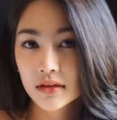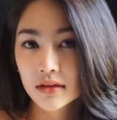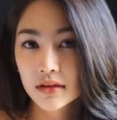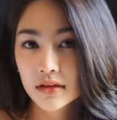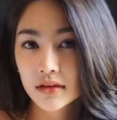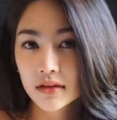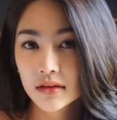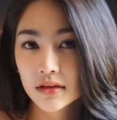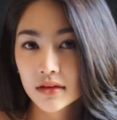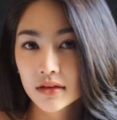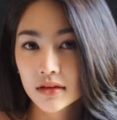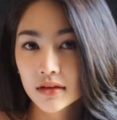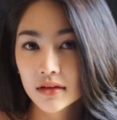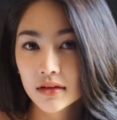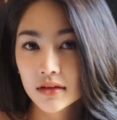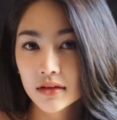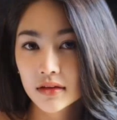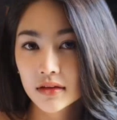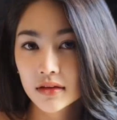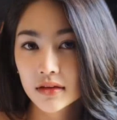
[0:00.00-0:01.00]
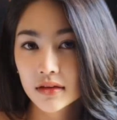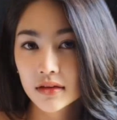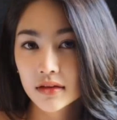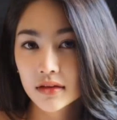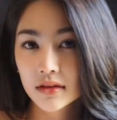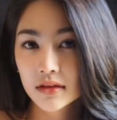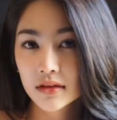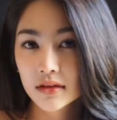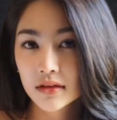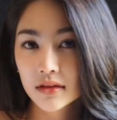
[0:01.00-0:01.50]

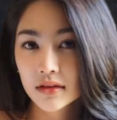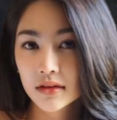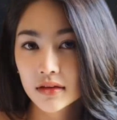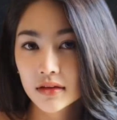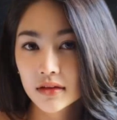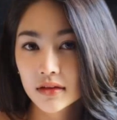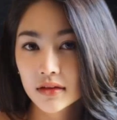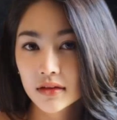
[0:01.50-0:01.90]
(no one is talking)